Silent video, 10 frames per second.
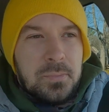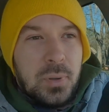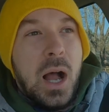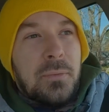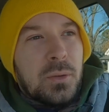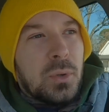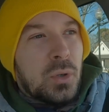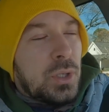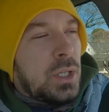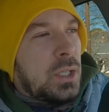
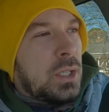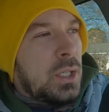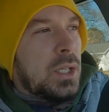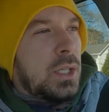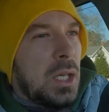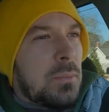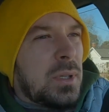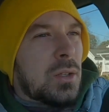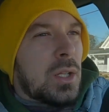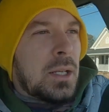profitable, and it can
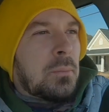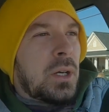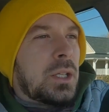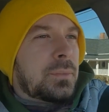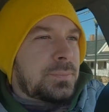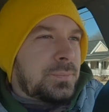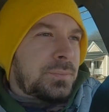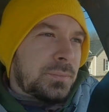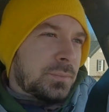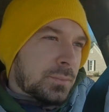be a lot of money.
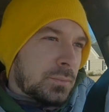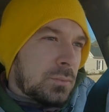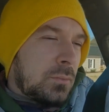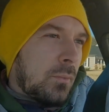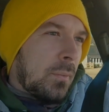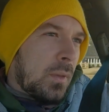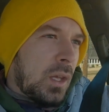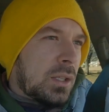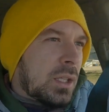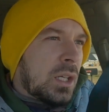
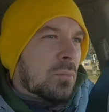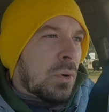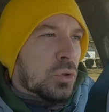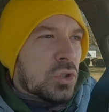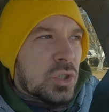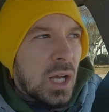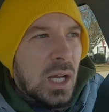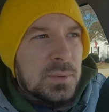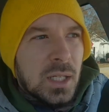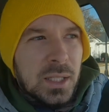And then mulch
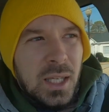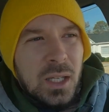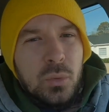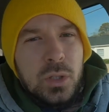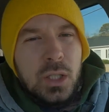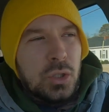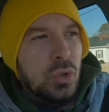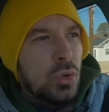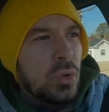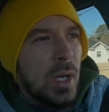jobs, I can't really
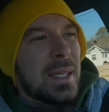do. I